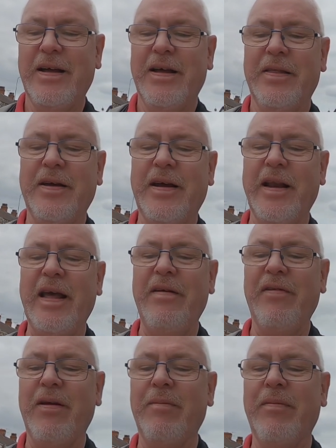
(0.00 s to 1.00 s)
the
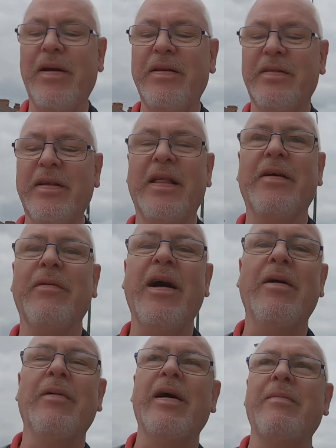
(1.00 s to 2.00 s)
Cleveland Bridge near the
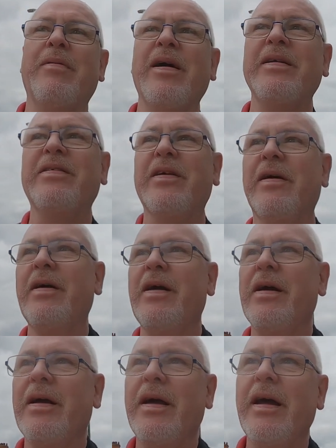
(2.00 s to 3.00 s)
railway bridge,
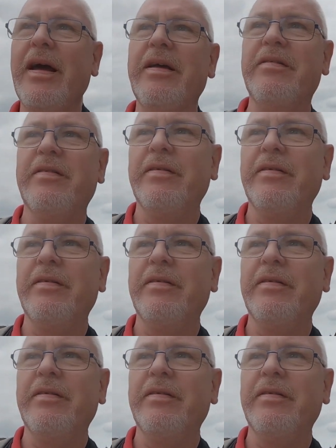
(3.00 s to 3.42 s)
is